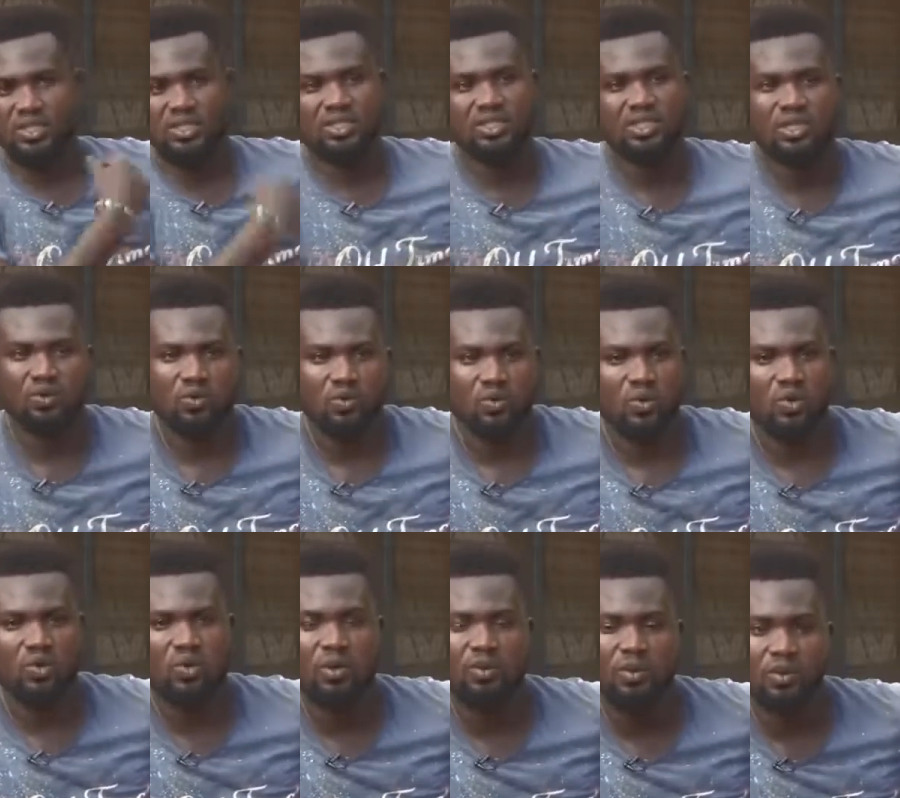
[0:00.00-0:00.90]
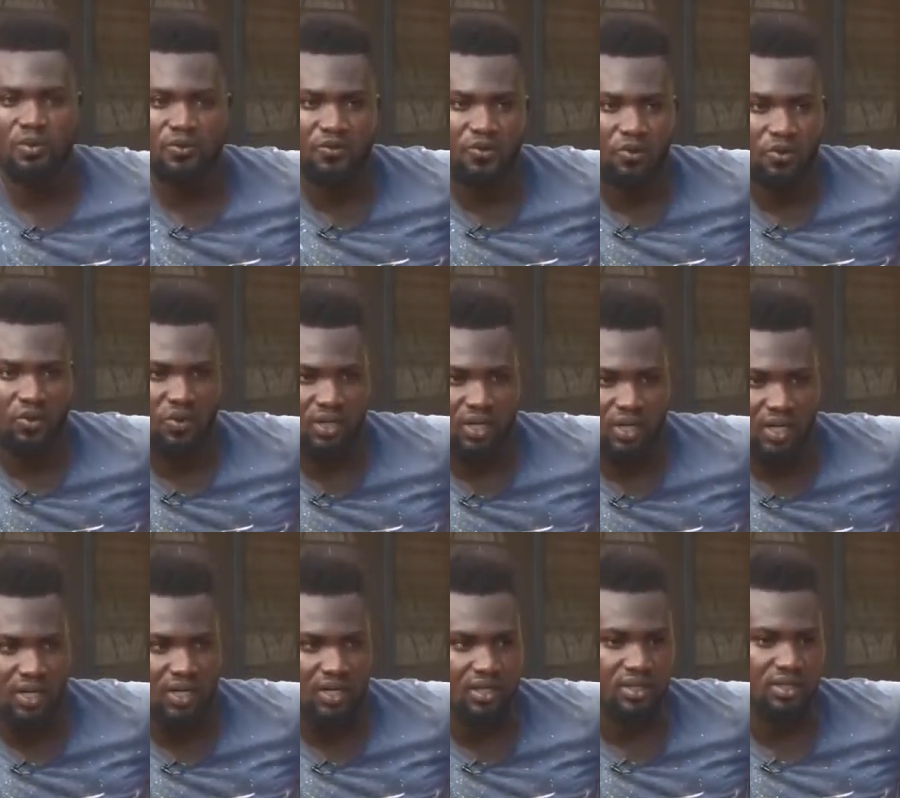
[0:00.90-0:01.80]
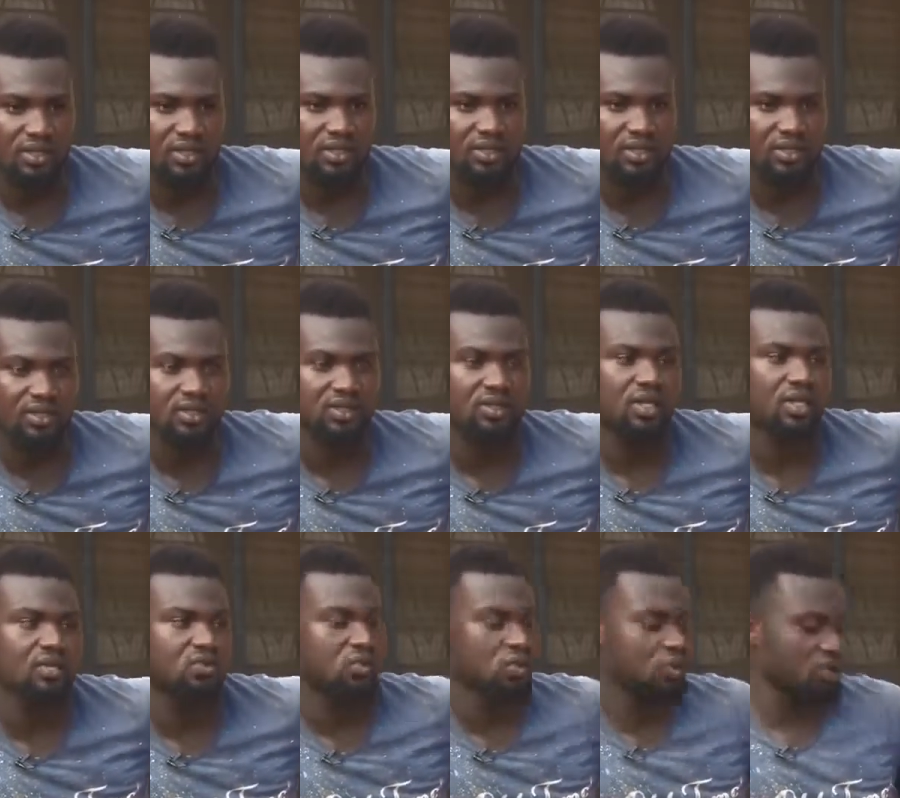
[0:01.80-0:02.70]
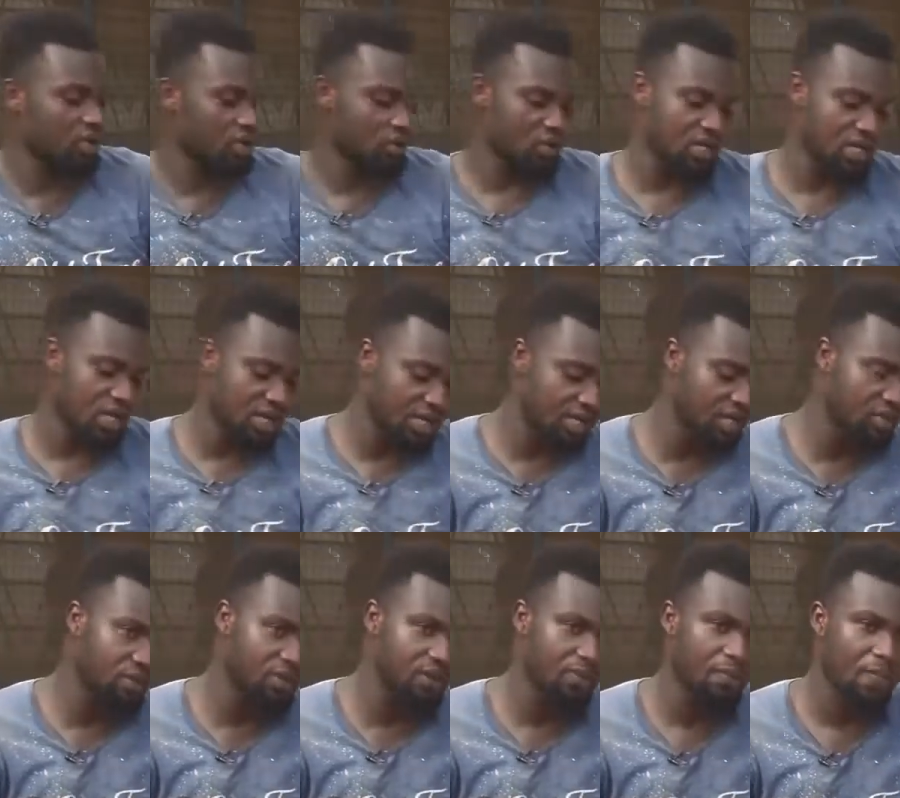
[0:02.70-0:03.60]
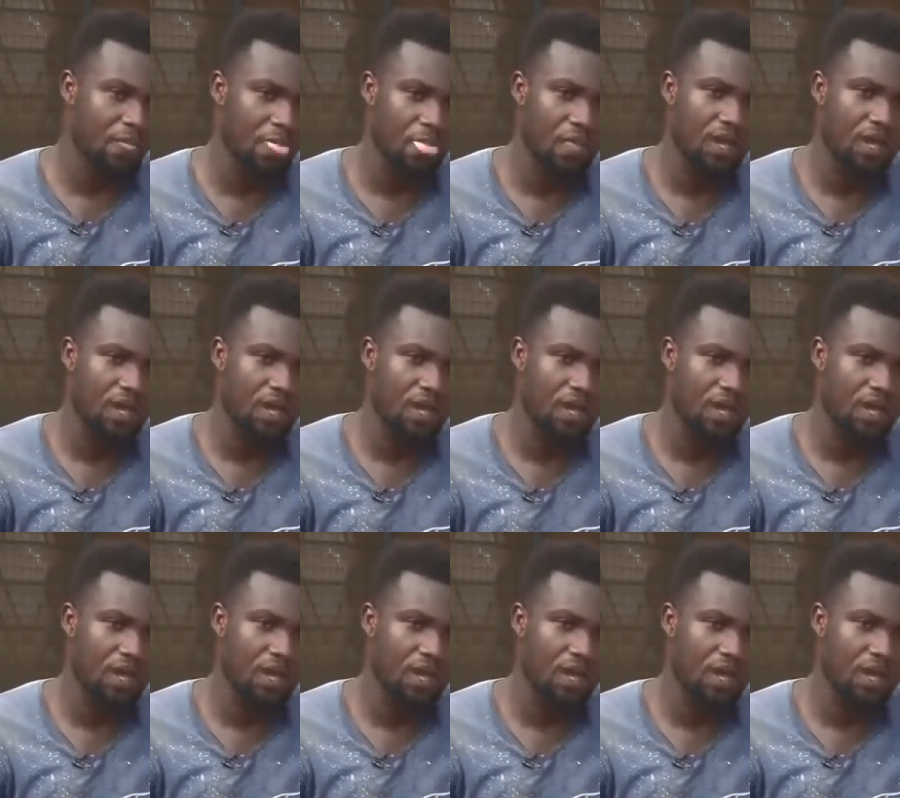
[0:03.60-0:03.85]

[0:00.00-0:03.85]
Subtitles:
There is time to drink water and time to eat gari.